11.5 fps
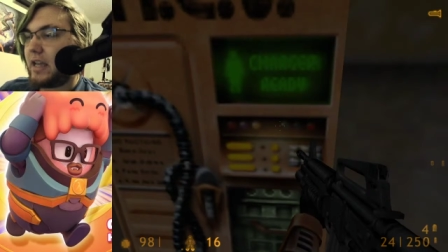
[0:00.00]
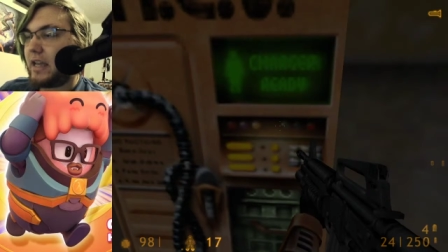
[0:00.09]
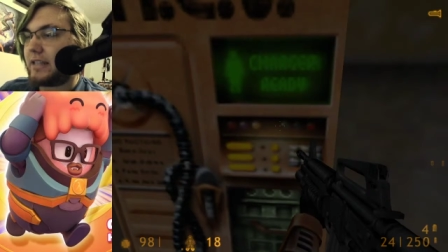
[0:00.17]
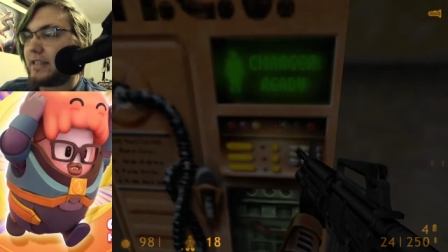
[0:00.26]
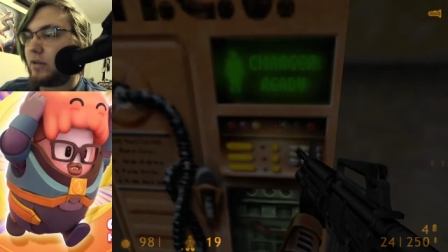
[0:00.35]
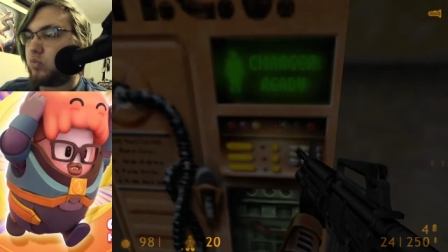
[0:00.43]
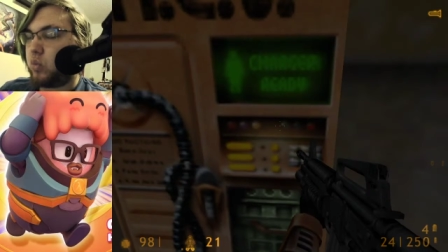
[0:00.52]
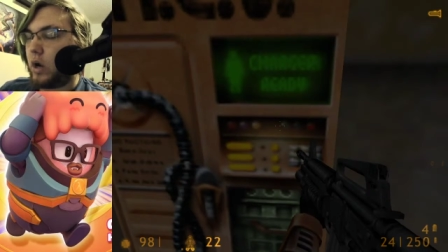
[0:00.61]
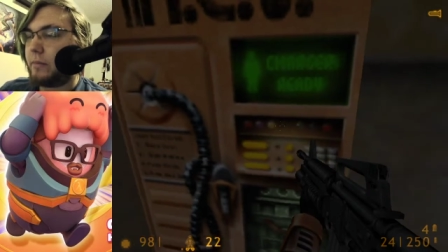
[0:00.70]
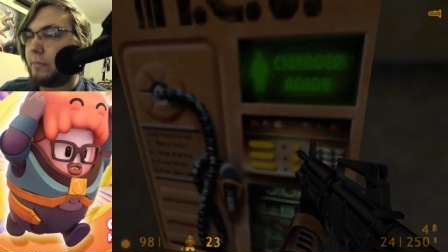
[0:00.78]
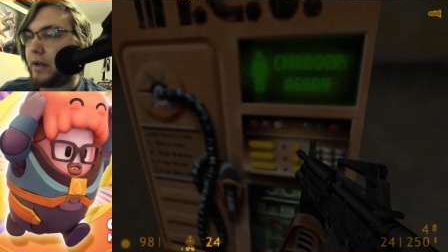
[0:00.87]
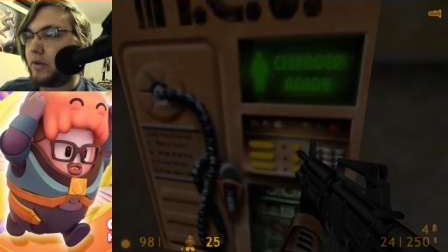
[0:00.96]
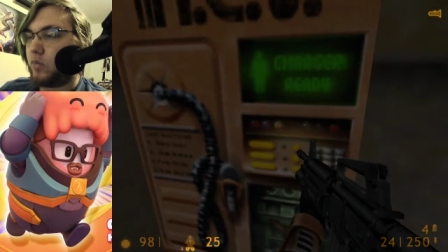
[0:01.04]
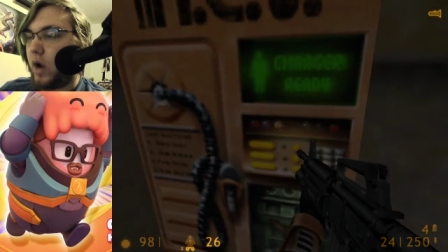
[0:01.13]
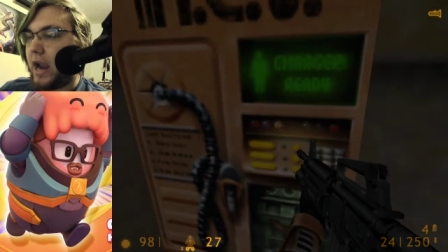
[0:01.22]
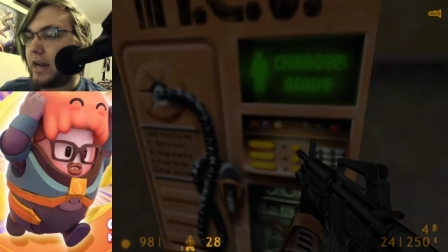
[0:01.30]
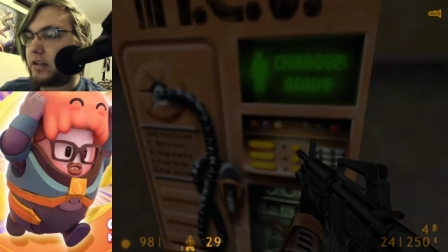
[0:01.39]
easy one button
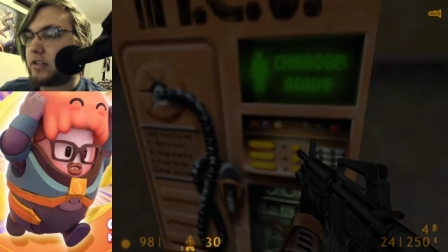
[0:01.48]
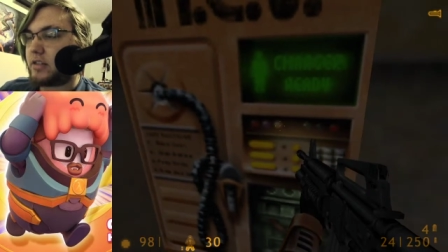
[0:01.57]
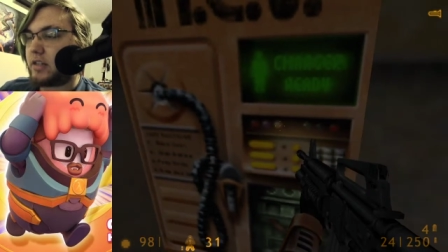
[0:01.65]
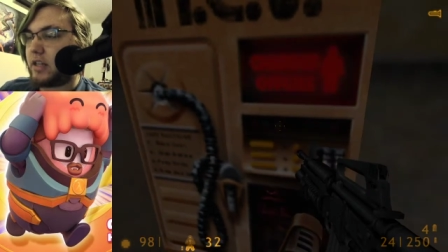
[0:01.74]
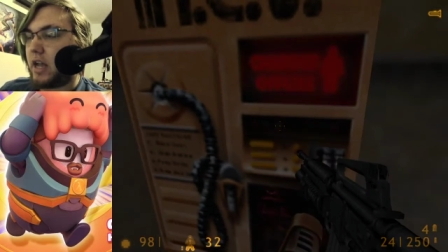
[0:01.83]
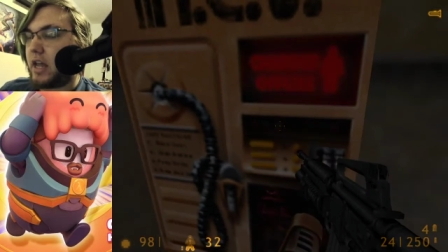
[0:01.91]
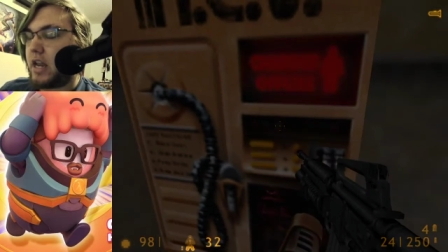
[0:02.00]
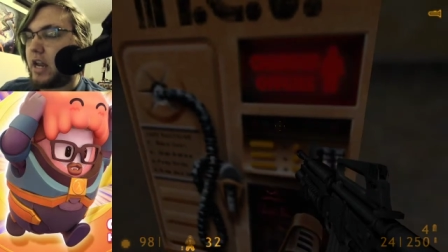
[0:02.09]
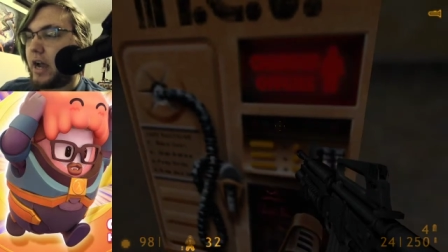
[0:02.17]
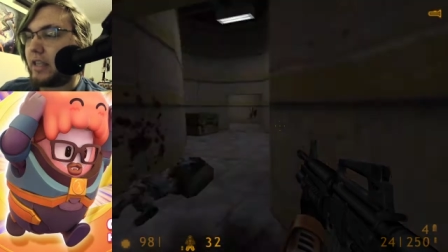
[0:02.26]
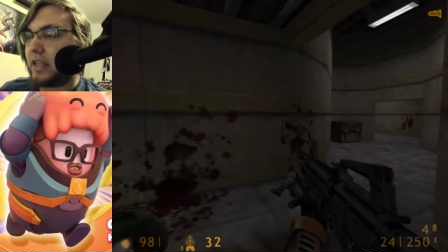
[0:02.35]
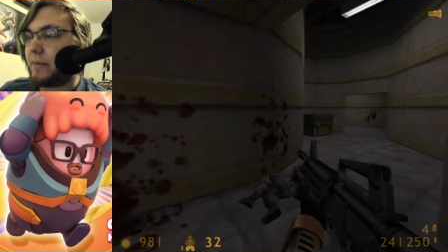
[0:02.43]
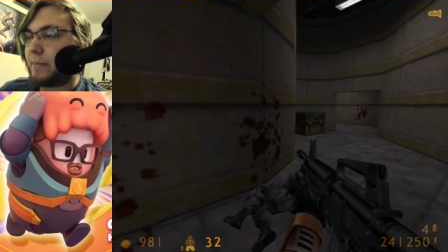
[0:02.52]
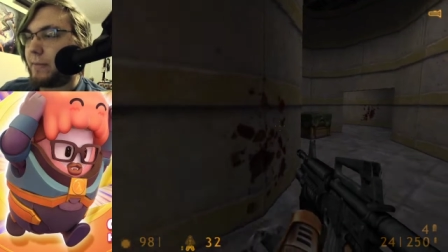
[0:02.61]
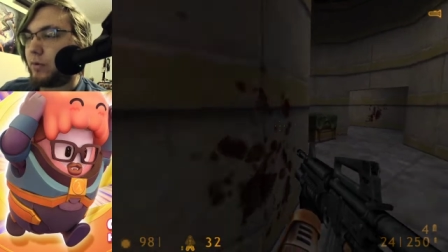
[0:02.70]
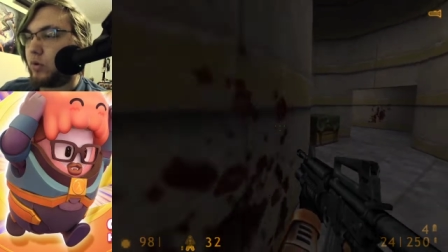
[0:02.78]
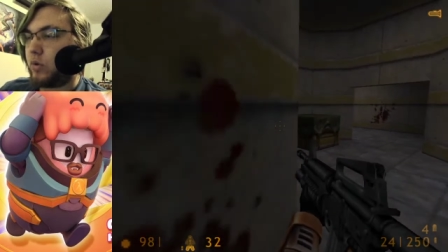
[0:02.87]
way to just annihilate
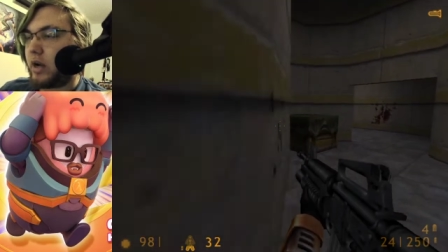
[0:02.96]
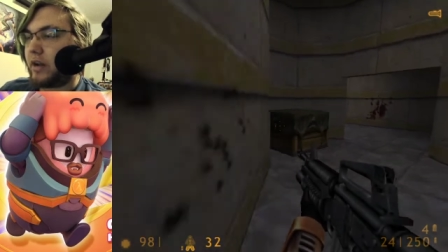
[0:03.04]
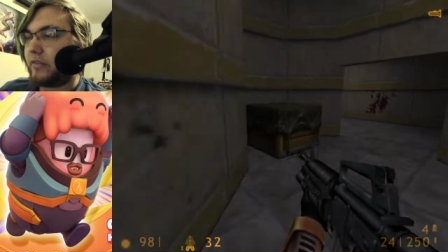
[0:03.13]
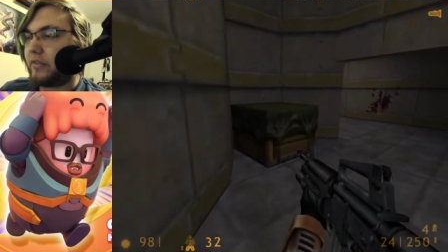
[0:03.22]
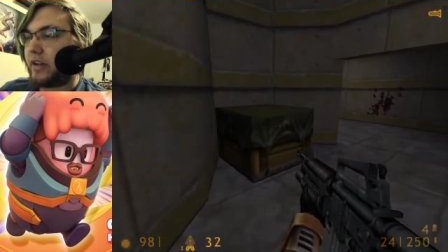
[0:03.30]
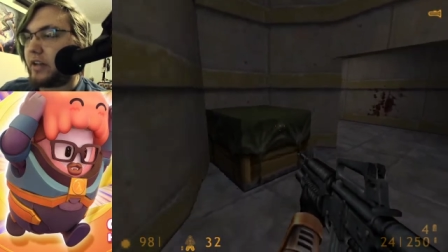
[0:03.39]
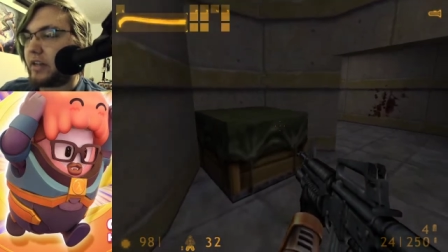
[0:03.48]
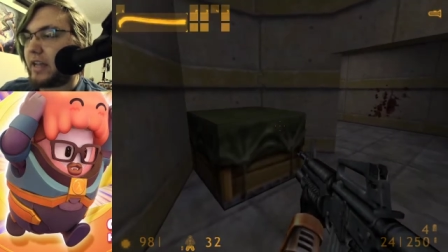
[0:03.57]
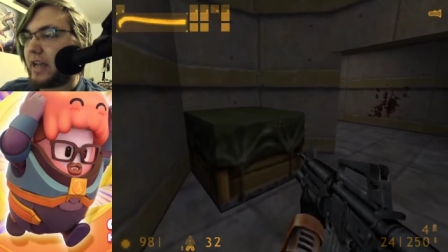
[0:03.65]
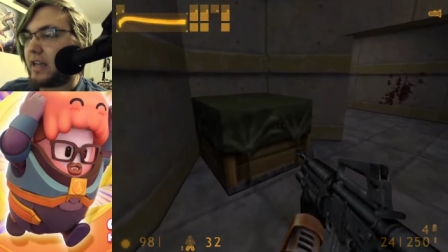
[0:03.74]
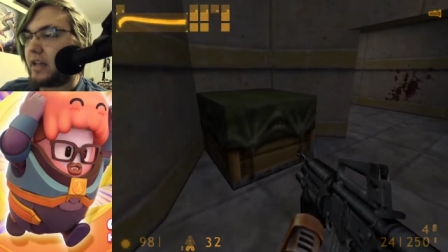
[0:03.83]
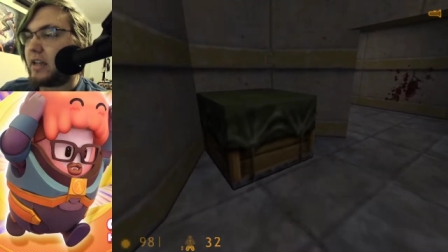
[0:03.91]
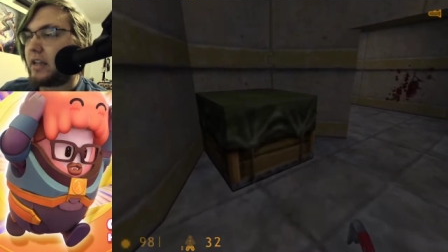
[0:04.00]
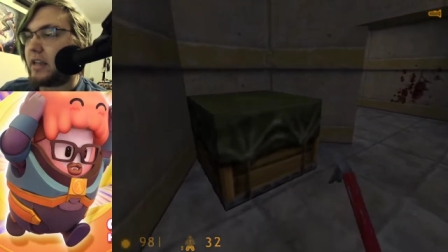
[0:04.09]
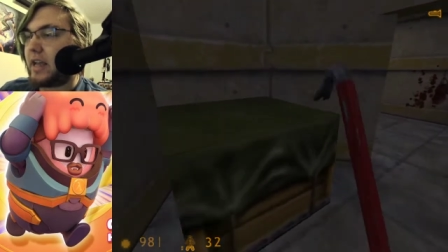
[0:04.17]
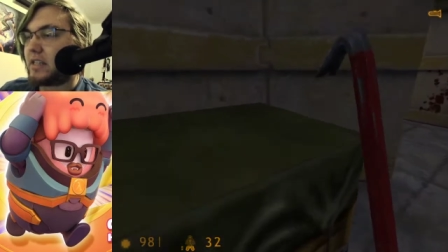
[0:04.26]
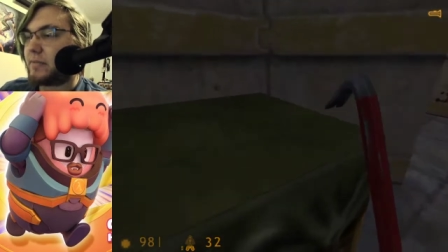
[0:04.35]
people who have uh, ga uh,
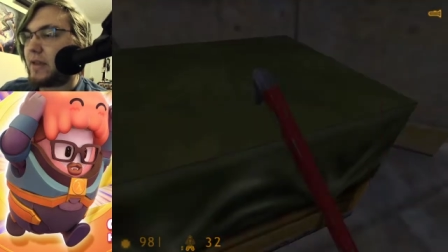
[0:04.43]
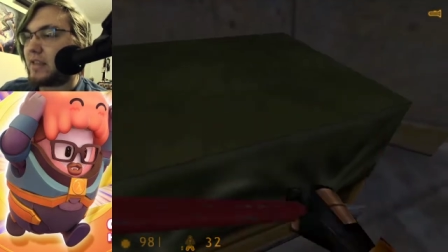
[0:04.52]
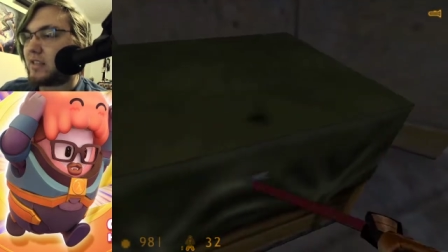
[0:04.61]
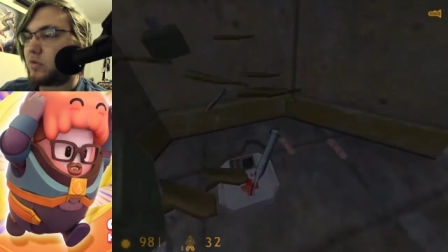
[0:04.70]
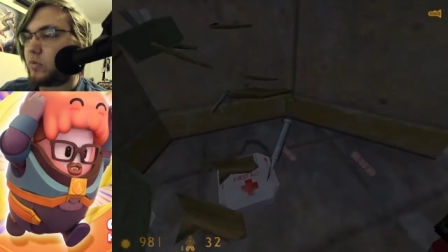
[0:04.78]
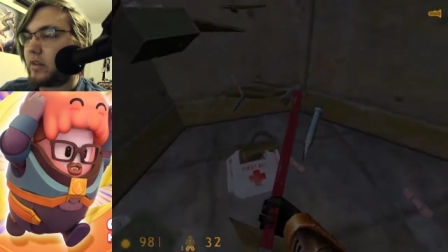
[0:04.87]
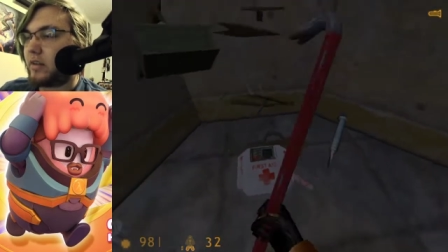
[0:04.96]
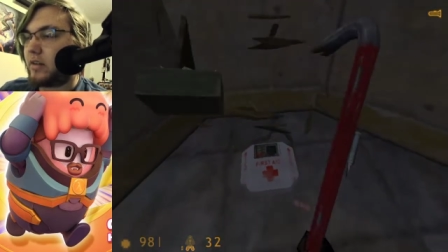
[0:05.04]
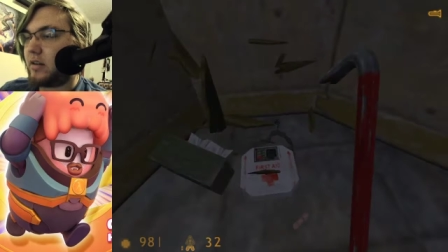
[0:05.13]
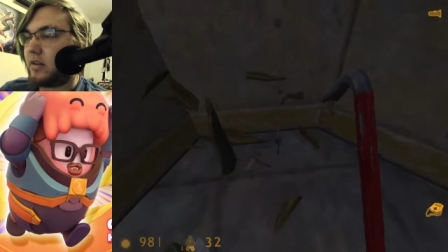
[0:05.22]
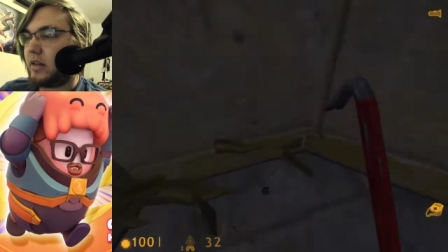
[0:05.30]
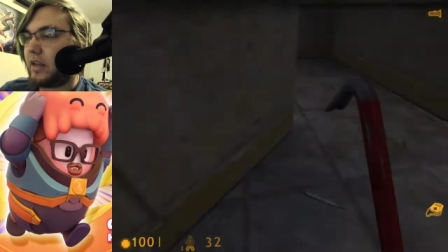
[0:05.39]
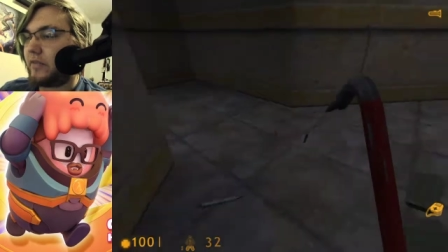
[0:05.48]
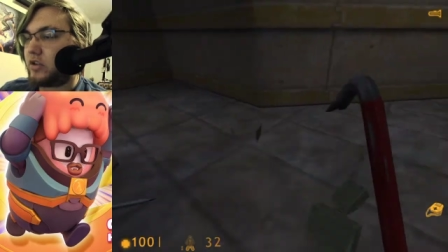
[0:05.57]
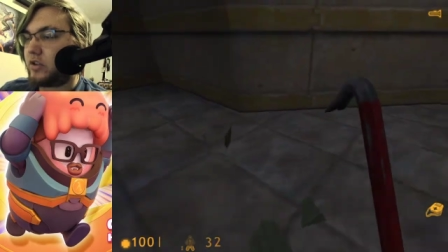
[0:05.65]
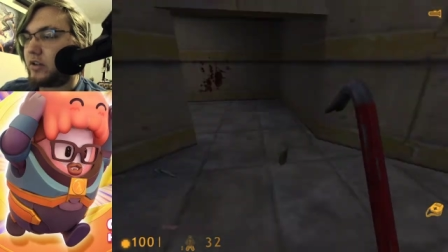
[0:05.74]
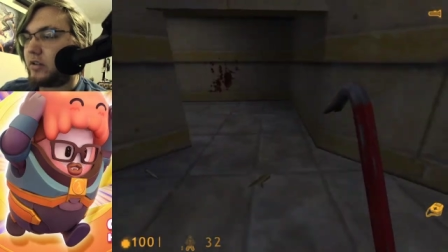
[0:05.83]
gas masks with night
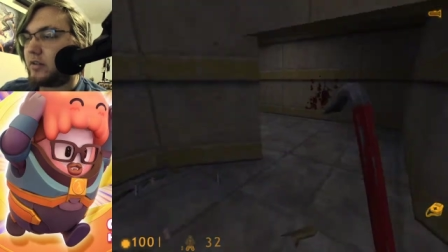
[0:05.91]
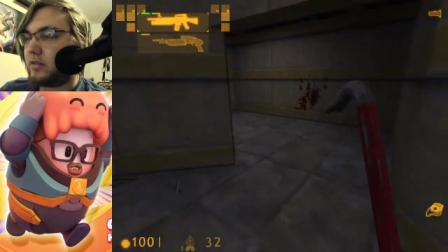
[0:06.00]
vision on.